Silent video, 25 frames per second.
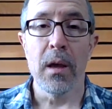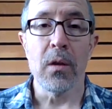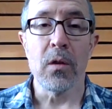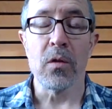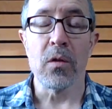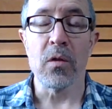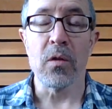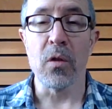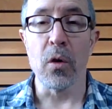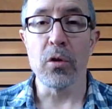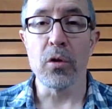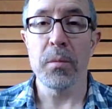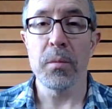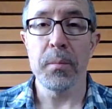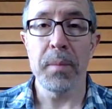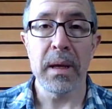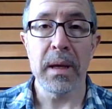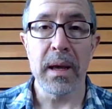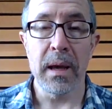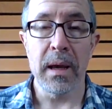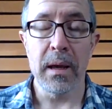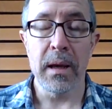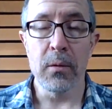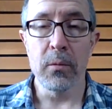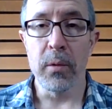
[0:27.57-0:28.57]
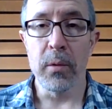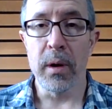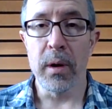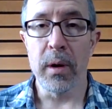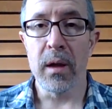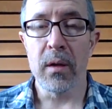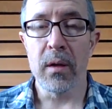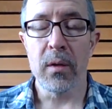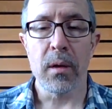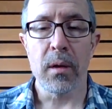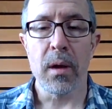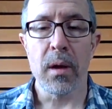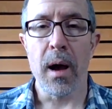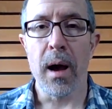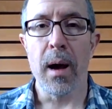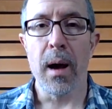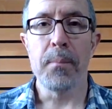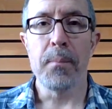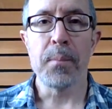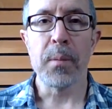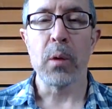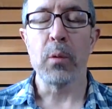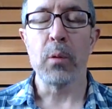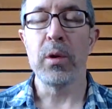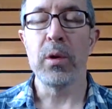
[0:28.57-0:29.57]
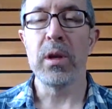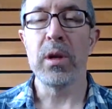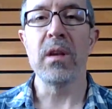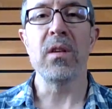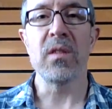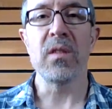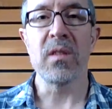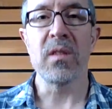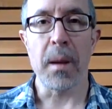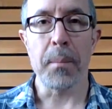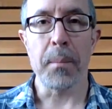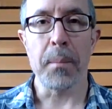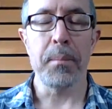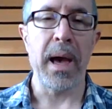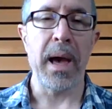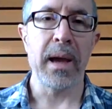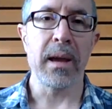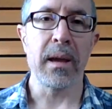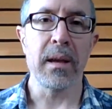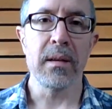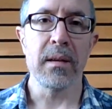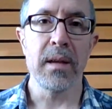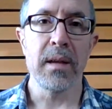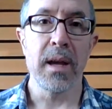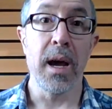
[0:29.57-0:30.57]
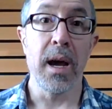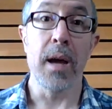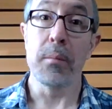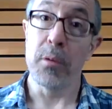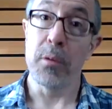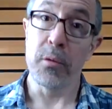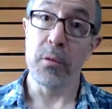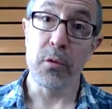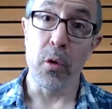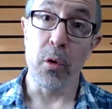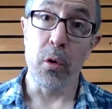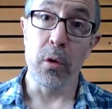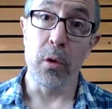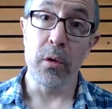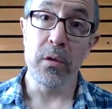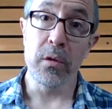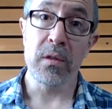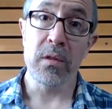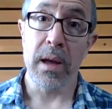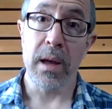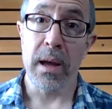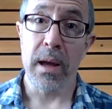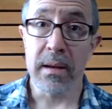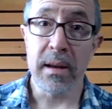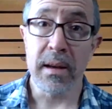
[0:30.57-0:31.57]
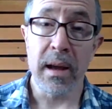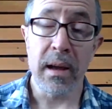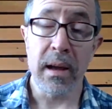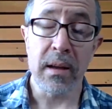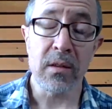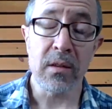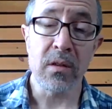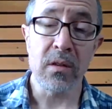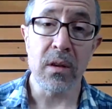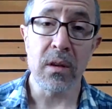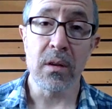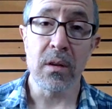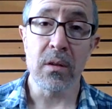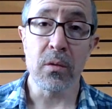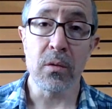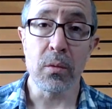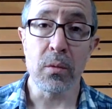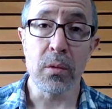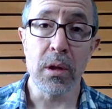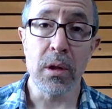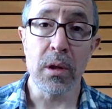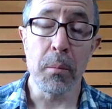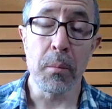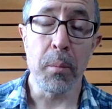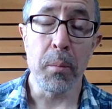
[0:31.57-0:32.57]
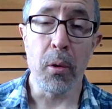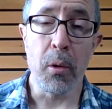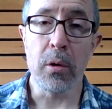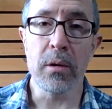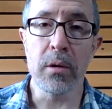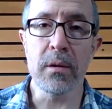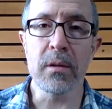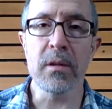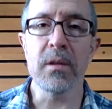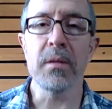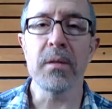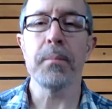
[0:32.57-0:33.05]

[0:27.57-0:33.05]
So to begin with, we need to step back in time. Of course, context is really important.